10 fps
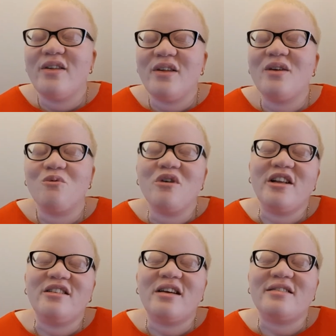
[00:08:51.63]
it
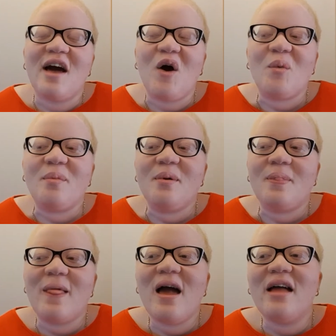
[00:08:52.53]
really does help.
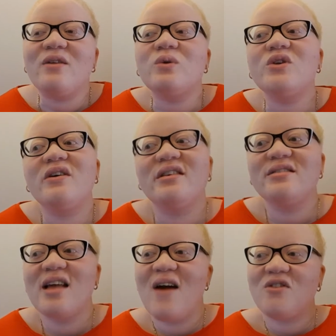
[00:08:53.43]
And also, it
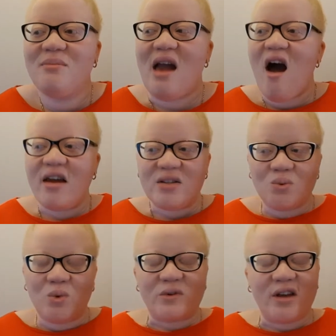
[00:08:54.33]
doesn't have to be
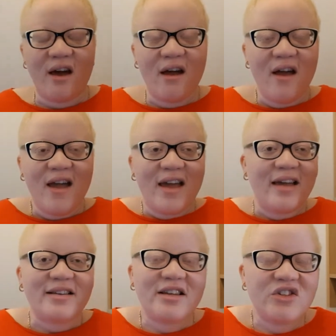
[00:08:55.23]
iced water.
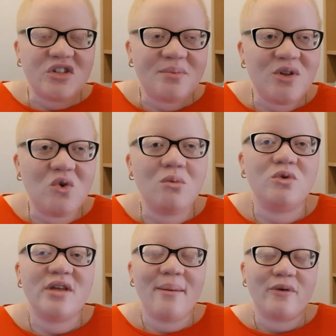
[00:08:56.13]
It can just be normal
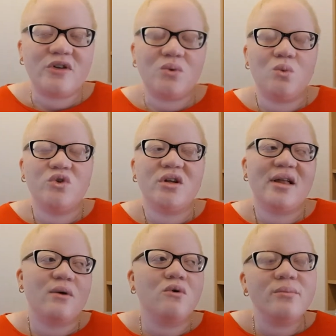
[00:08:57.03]
temperature water,
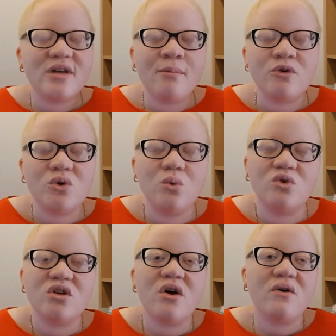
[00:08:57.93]
like room temperature
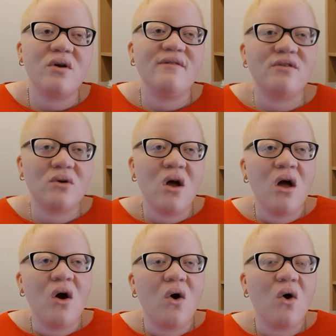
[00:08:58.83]
water, or even
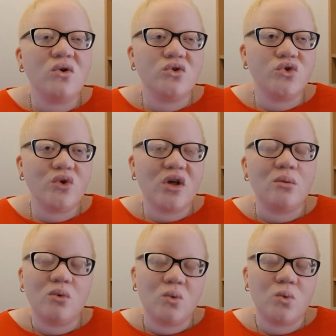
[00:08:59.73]
hot
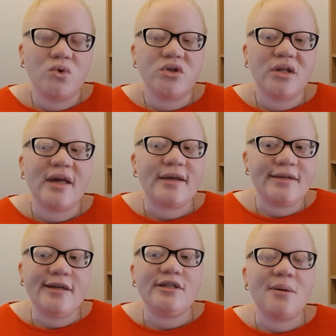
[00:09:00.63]
drinkable water, like
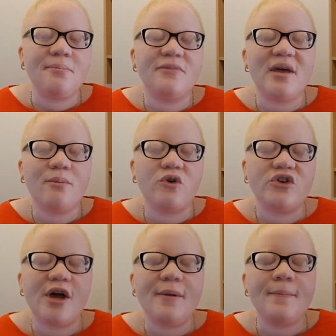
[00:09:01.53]
tea
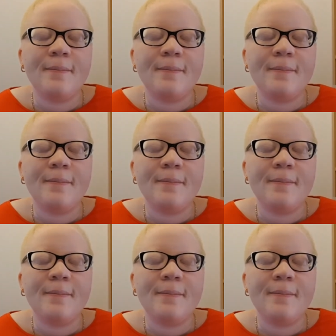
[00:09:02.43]
temperature.